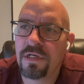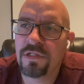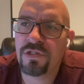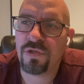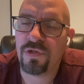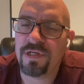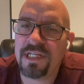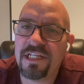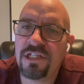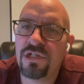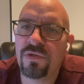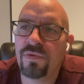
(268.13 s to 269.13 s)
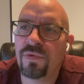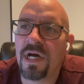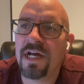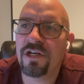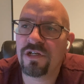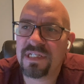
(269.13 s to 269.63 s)
So you need to
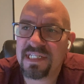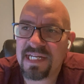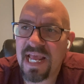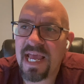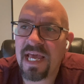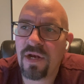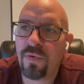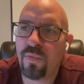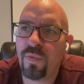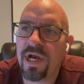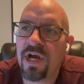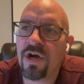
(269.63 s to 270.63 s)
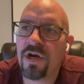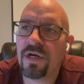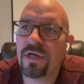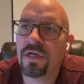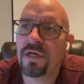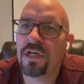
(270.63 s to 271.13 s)
understand
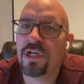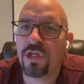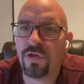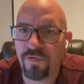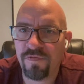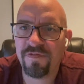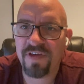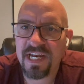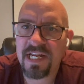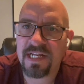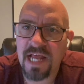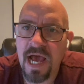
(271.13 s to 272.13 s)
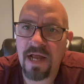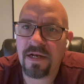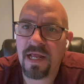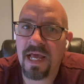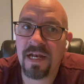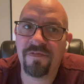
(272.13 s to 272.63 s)
where you fit in that.
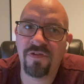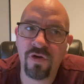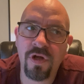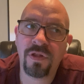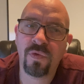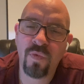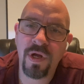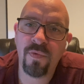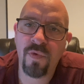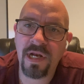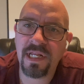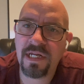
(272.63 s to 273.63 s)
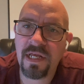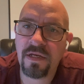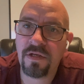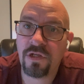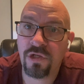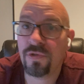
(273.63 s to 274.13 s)
And if you're not the one running it,
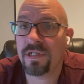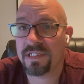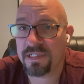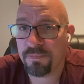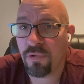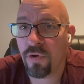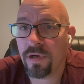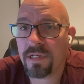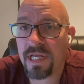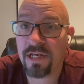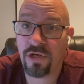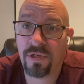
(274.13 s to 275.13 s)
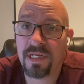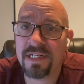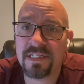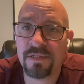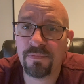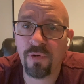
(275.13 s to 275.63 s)
you can support, and you need
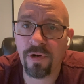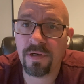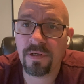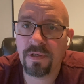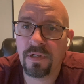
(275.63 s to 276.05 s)
to support.